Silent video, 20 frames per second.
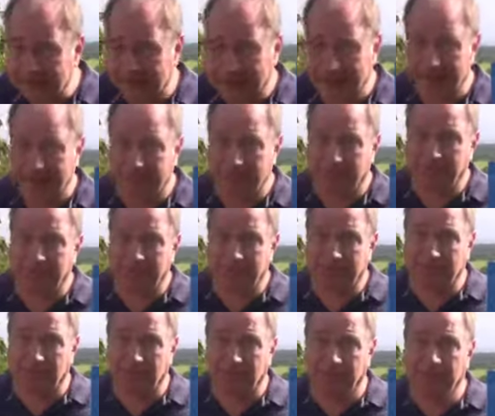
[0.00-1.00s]
the SP
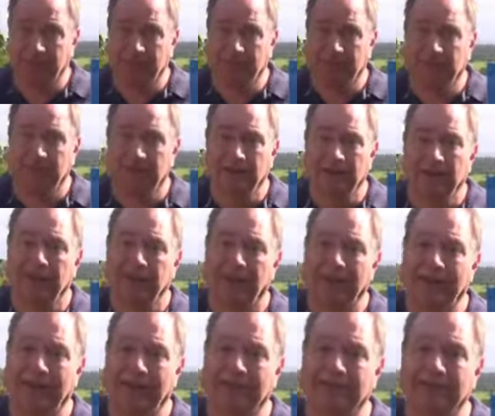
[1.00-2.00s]
type
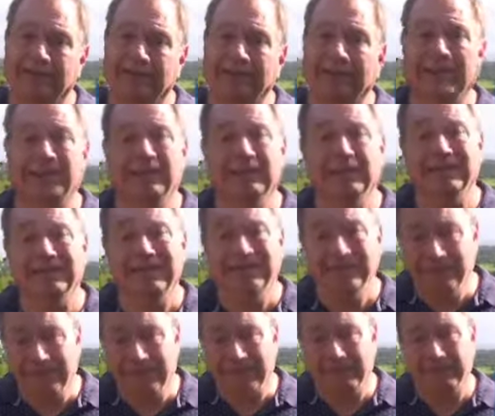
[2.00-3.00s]
and then
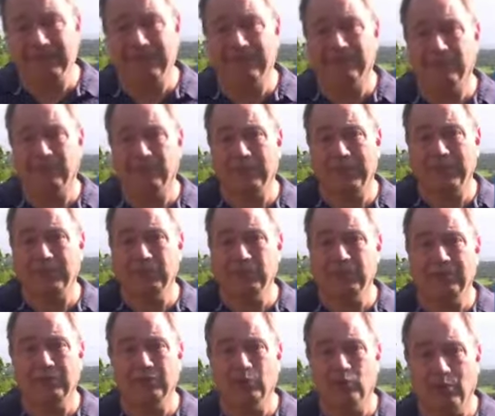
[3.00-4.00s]
give them information
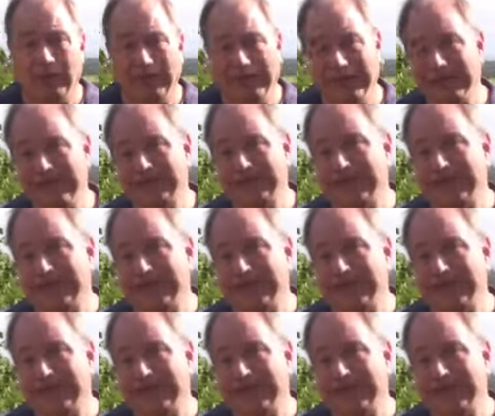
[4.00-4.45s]
in the ways